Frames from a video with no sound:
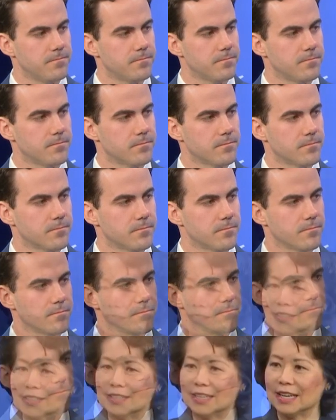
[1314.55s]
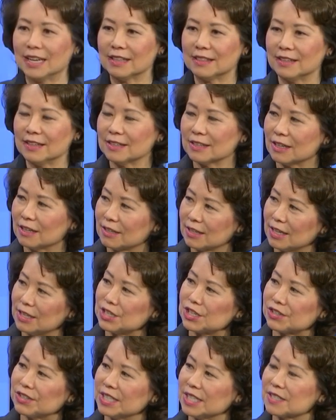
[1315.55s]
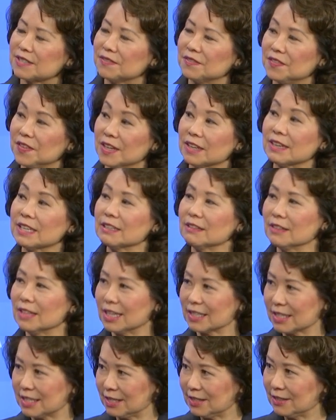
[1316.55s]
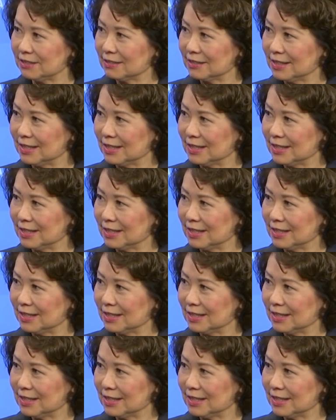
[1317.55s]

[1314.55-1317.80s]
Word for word: First of all, I think our country is very lucky